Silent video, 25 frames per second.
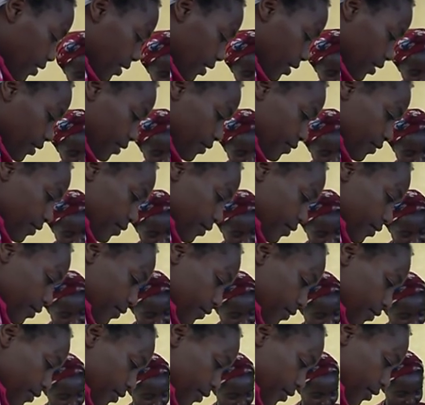medicines,
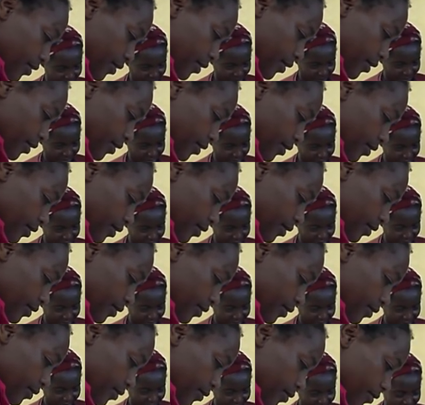and equipment.
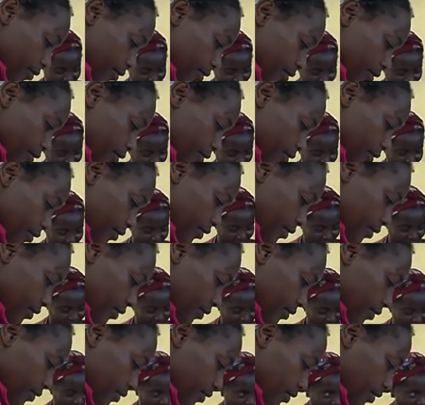Ready
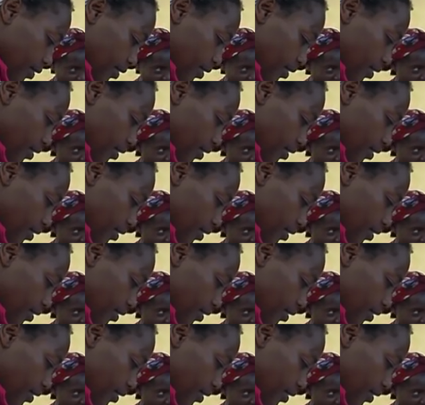to use